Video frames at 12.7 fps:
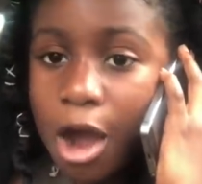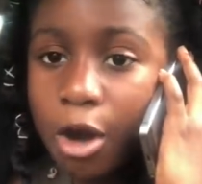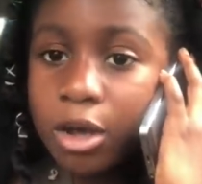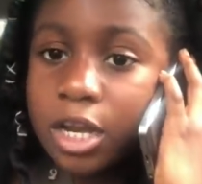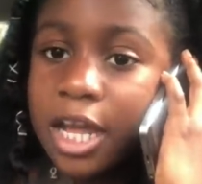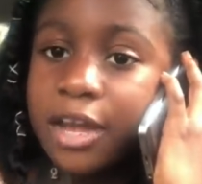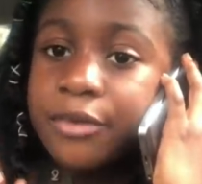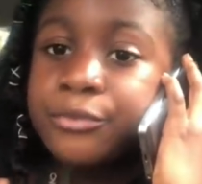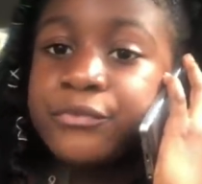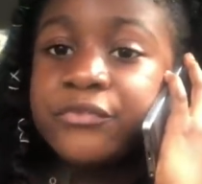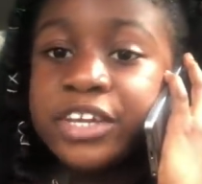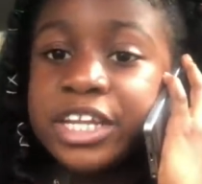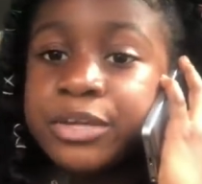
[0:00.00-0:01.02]
All I
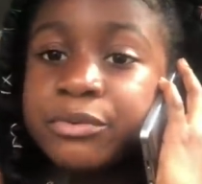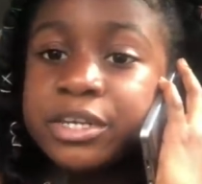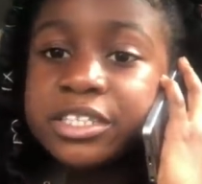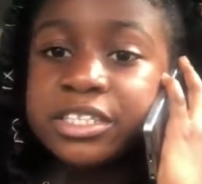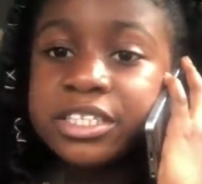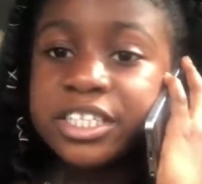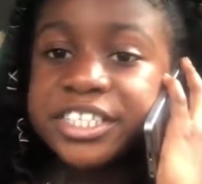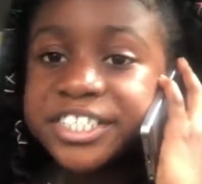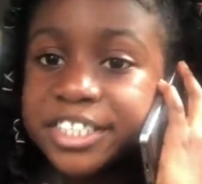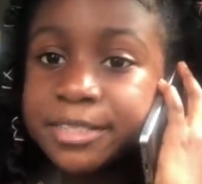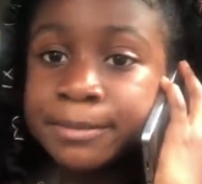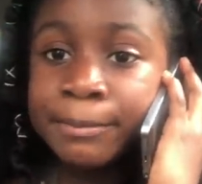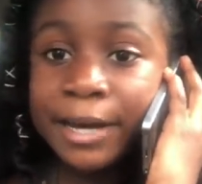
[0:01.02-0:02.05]
really want to see
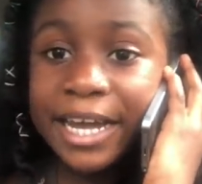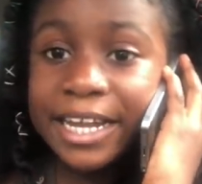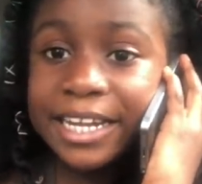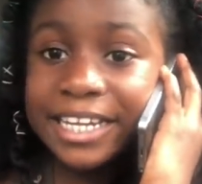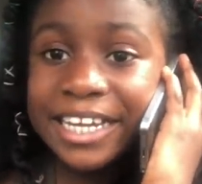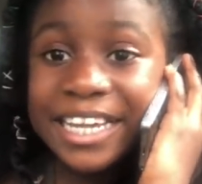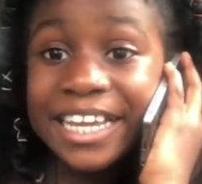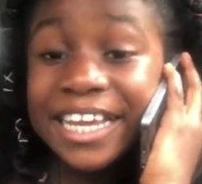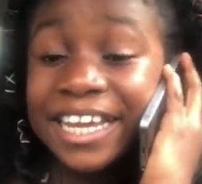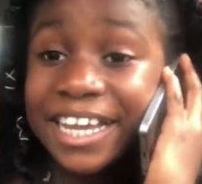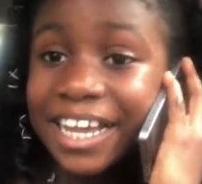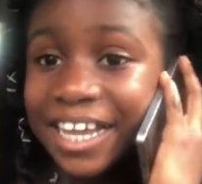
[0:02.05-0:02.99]
is money,